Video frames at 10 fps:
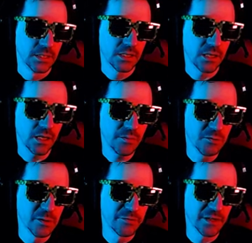Karma
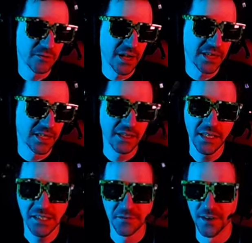will fit right in.
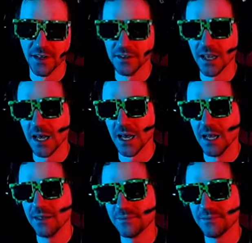He's a fun guy.